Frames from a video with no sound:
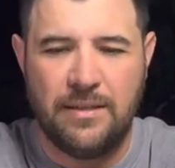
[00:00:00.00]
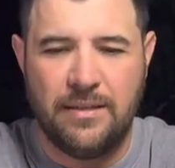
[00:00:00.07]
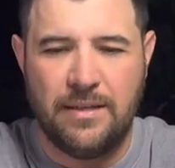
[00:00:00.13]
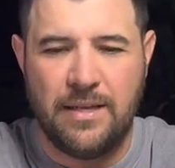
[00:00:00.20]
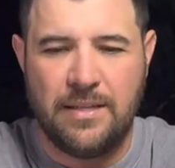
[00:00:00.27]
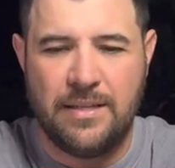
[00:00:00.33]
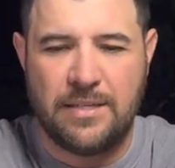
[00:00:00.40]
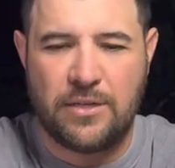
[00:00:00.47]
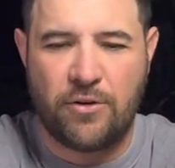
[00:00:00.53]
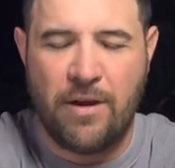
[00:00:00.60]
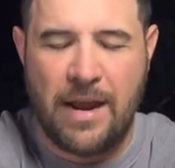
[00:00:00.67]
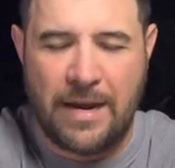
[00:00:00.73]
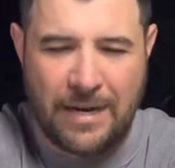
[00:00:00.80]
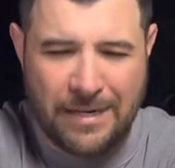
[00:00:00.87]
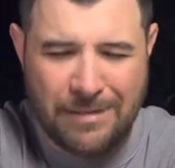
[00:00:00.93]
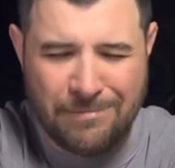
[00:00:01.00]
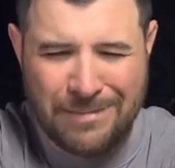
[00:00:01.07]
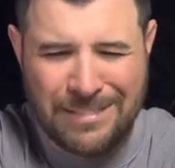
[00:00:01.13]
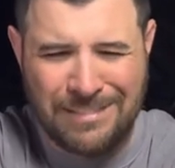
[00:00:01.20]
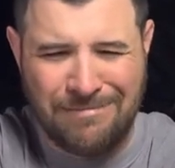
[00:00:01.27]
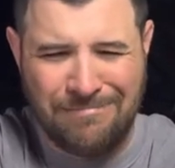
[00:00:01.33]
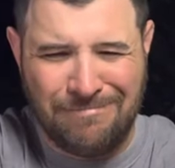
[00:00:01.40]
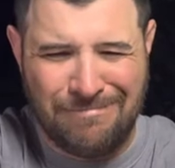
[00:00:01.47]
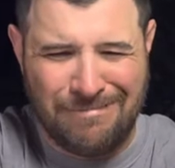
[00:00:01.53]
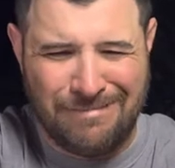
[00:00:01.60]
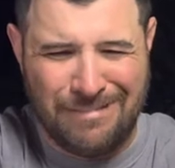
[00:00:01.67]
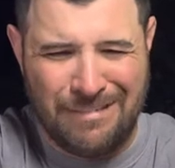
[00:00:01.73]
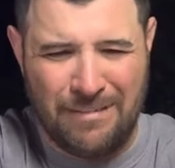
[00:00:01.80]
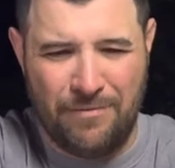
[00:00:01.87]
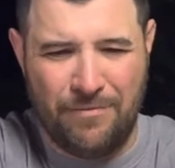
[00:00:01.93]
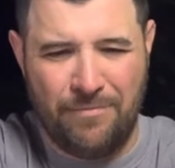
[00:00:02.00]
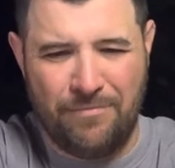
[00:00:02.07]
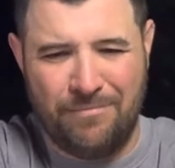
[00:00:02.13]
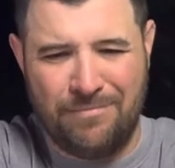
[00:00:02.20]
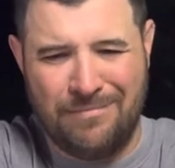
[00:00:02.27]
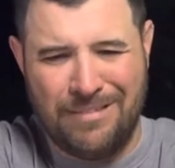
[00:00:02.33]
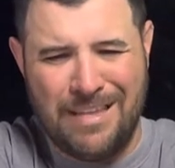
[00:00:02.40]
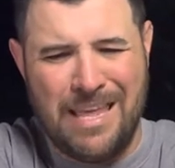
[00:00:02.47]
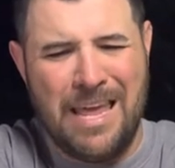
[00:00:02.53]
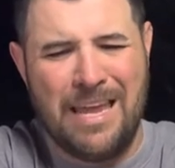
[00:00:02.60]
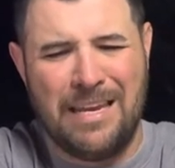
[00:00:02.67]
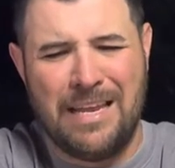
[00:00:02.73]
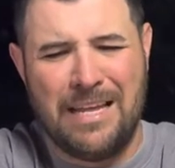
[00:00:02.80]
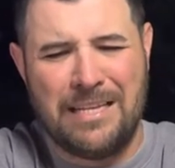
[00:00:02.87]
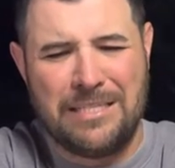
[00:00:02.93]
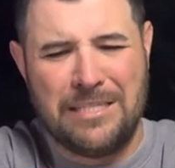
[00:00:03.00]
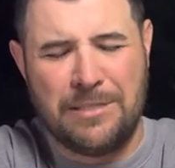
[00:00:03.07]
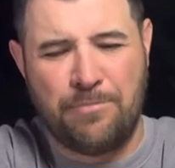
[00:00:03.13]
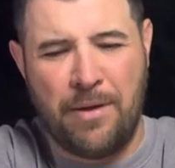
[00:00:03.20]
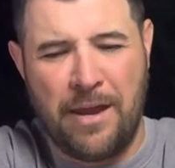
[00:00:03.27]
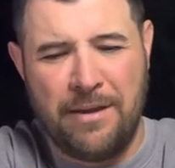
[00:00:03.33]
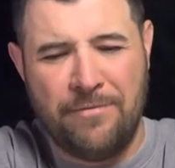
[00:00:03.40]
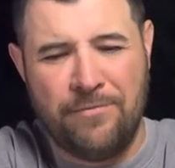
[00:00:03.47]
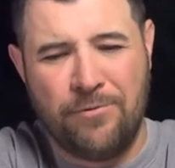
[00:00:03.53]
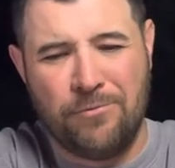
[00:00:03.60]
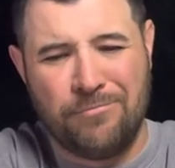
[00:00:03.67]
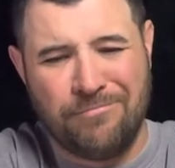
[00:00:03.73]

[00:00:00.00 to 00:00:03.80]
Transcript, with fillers: now uh, let's crack it. But yeah, that's just painful.